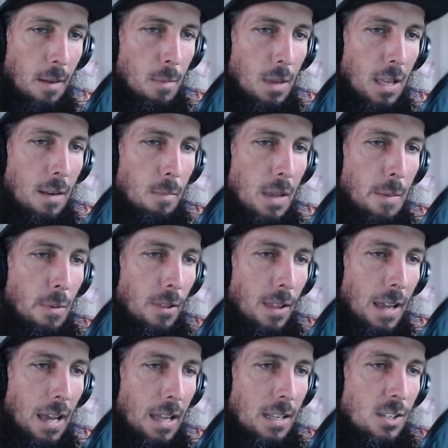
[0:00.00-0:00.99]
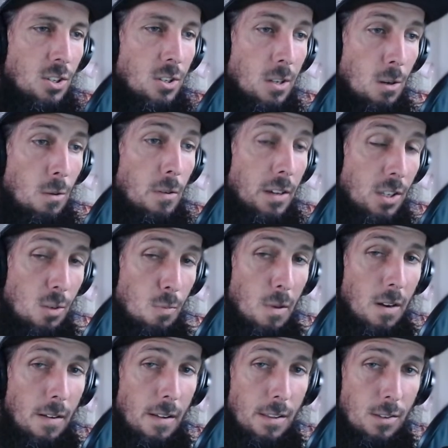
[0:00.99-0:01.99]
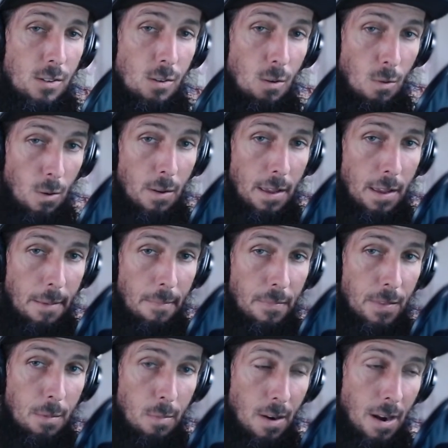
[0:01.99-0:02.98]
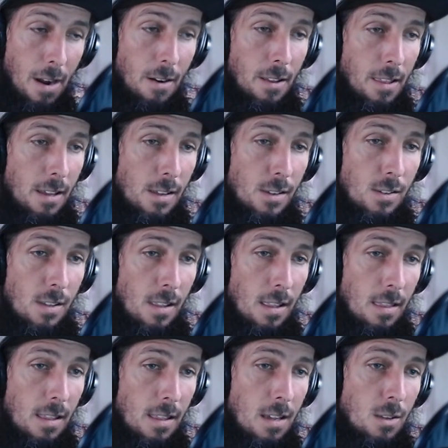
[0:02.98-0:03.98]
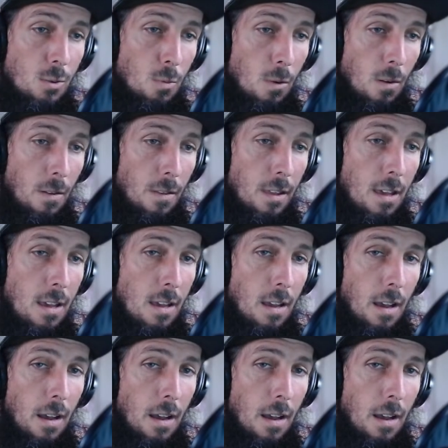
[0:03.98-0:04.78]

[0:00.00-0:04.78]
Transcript: I mean, people that had zero experience growing prior to this, these were the